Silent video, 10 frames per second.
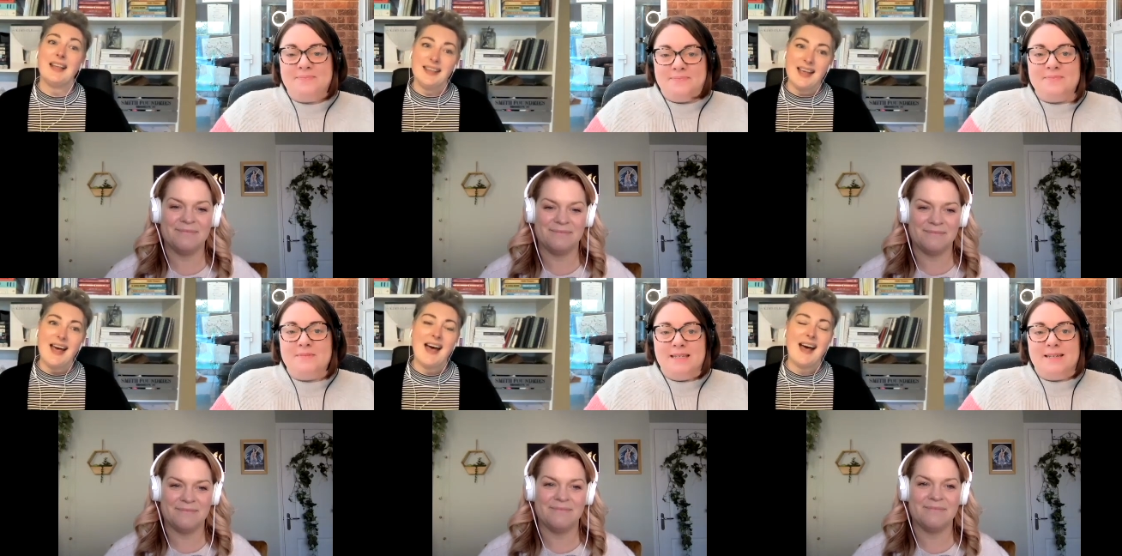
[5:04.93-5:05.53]

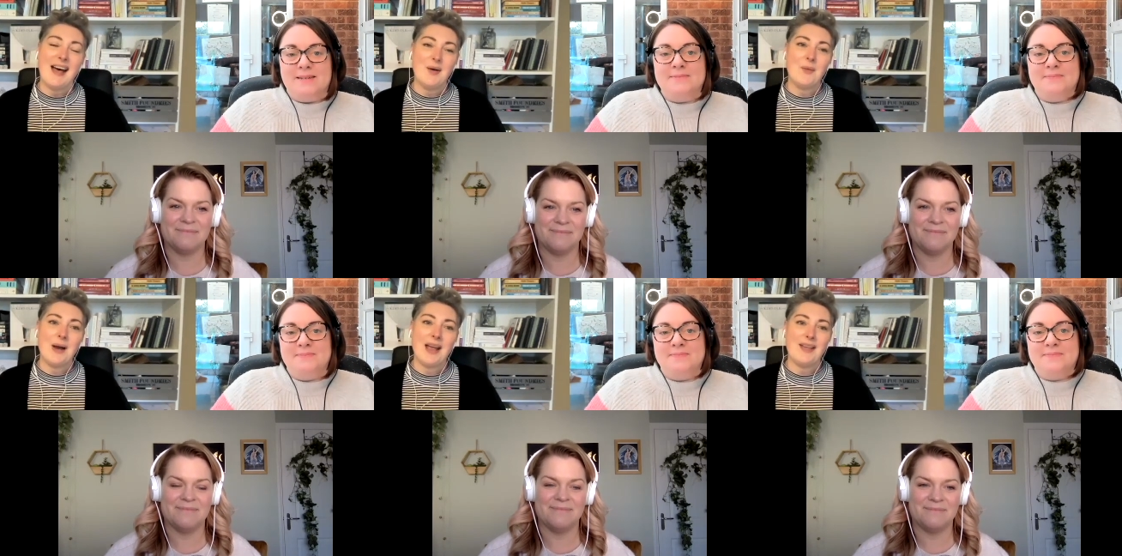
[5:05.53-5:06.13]
Speaker 1: yeah. Yeah,
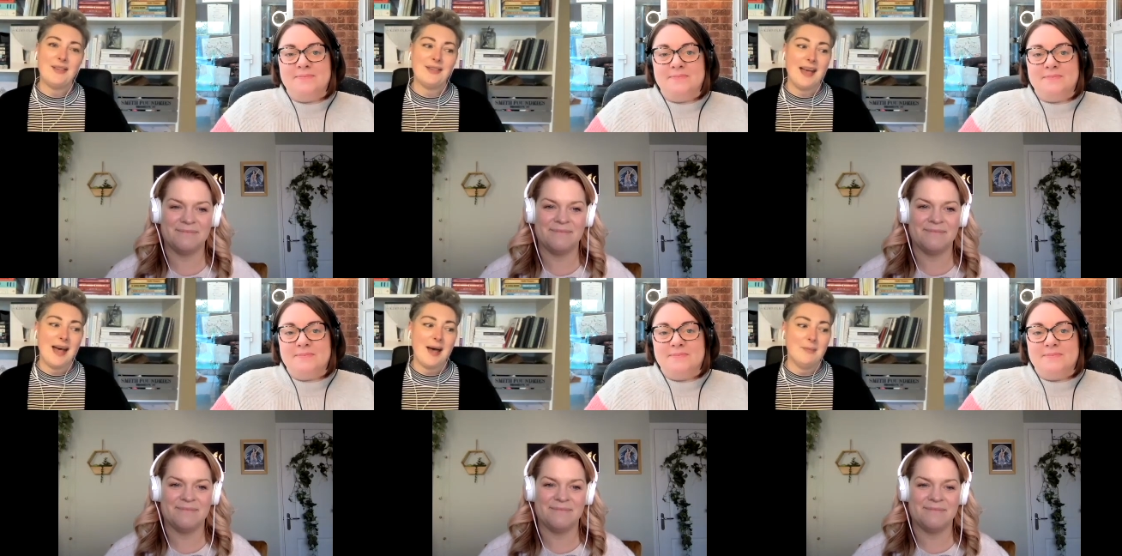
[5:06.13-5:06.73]
with
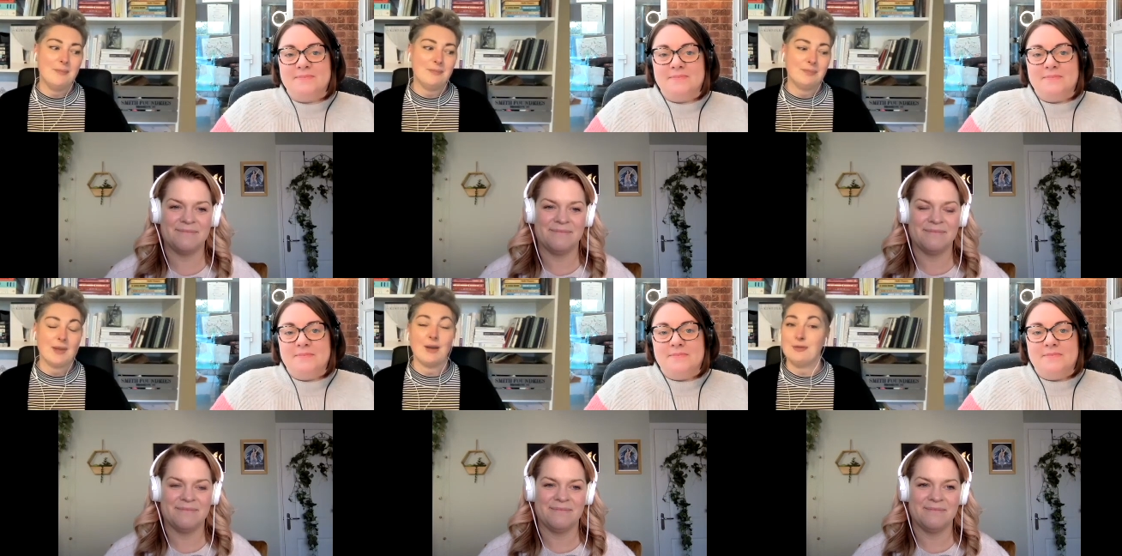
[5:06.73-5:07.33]
um,
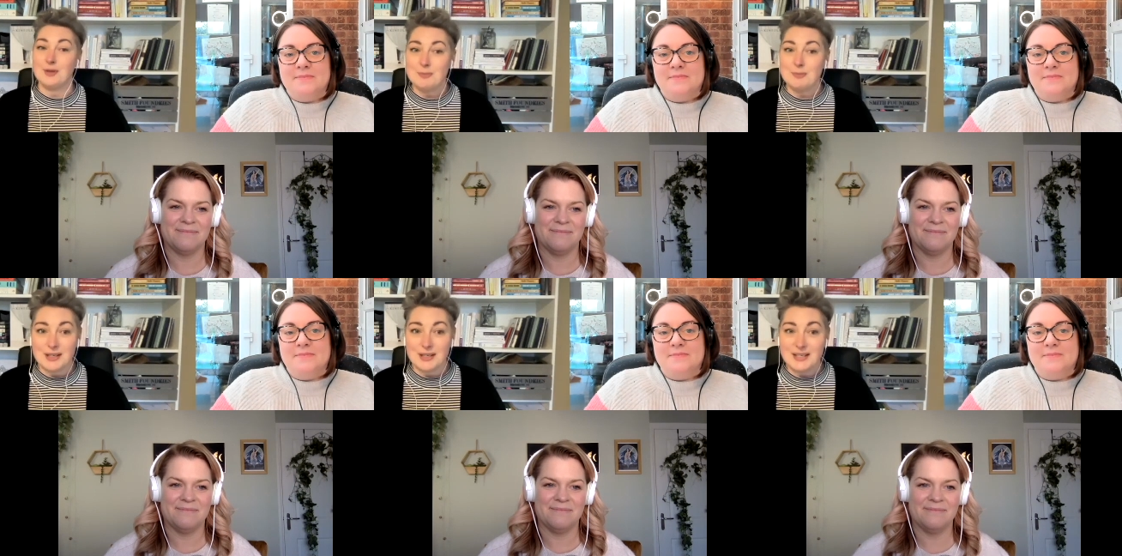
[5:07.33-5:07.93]
food and
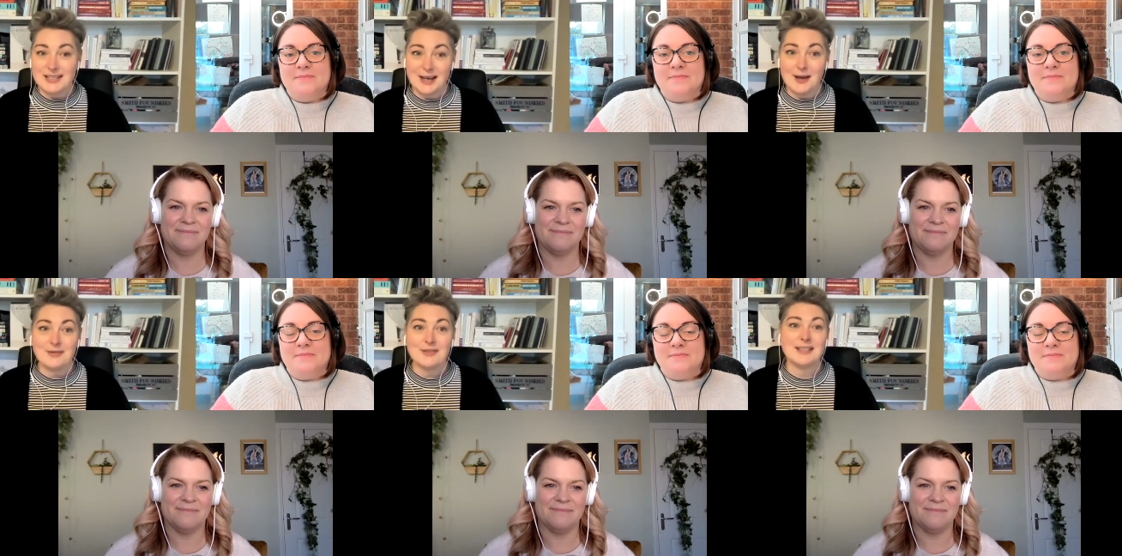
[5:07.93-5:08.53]
body stuff.